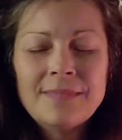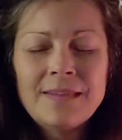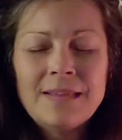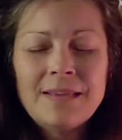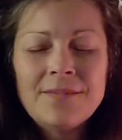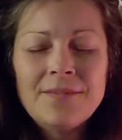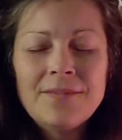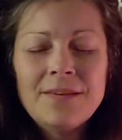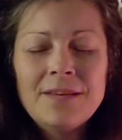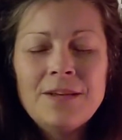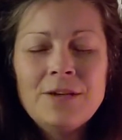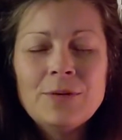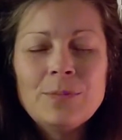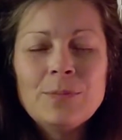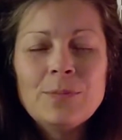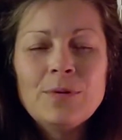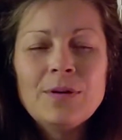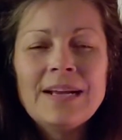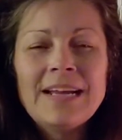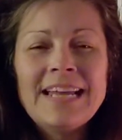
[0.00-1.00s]
giving your
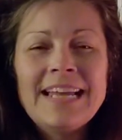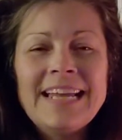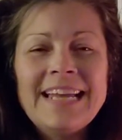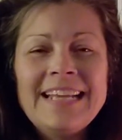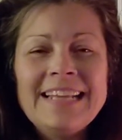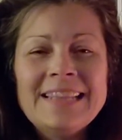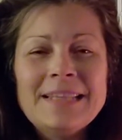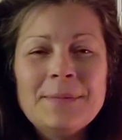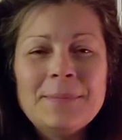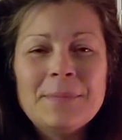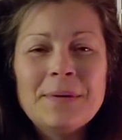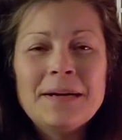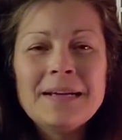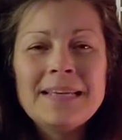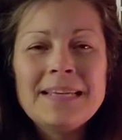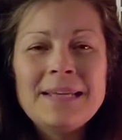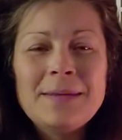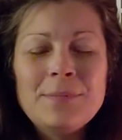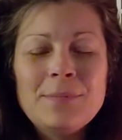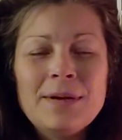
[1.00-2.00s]
brain, the
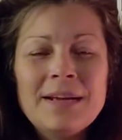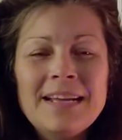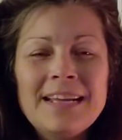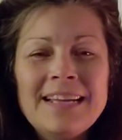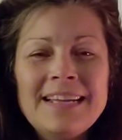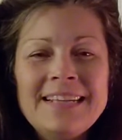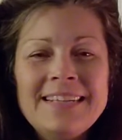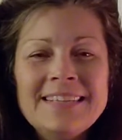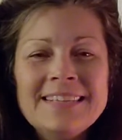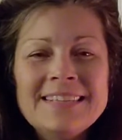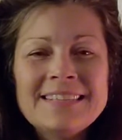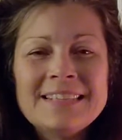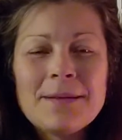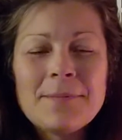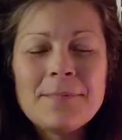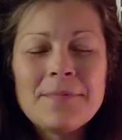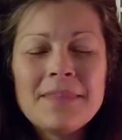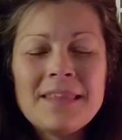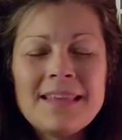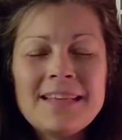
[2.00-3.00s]
monkey brain,
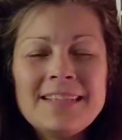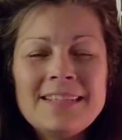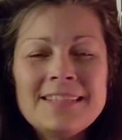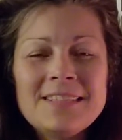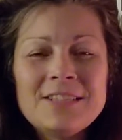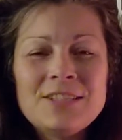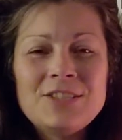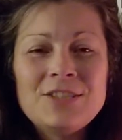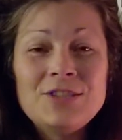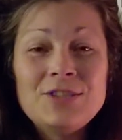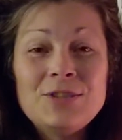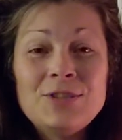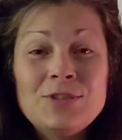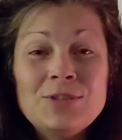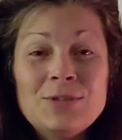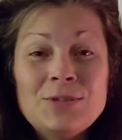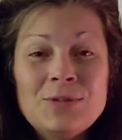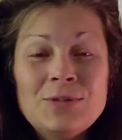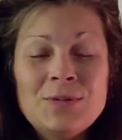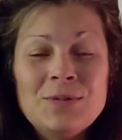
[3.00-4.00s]
something to
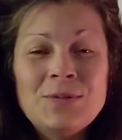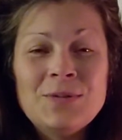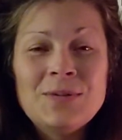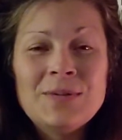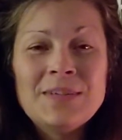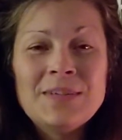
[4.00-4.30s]
do.